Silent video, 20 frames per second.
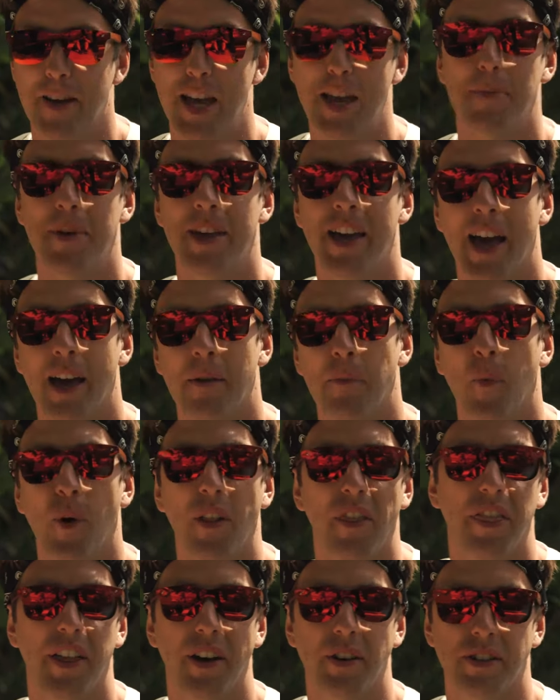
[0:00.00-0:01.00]
Maybe I'm
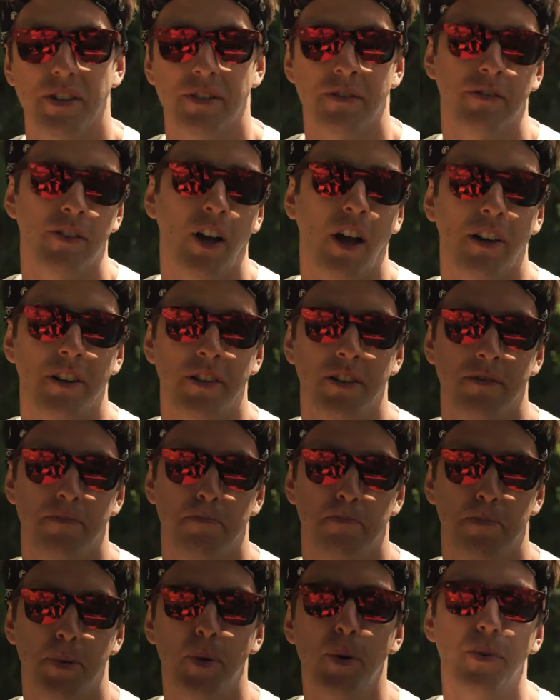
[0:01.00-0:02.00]
$1,000
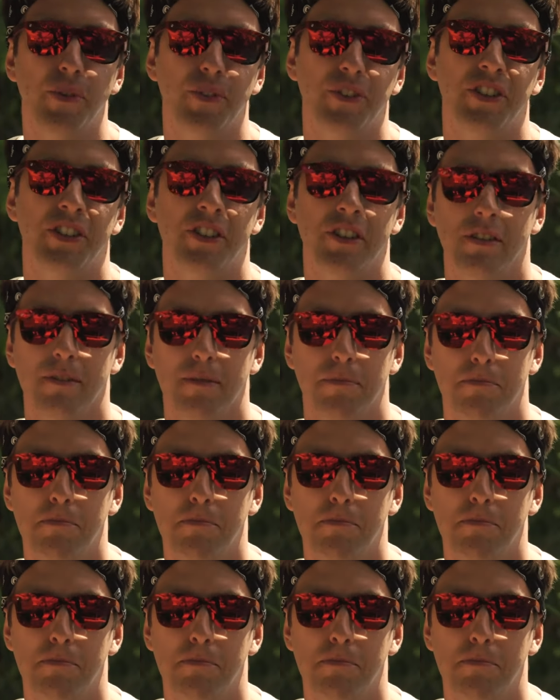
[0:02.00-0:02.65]
poorer,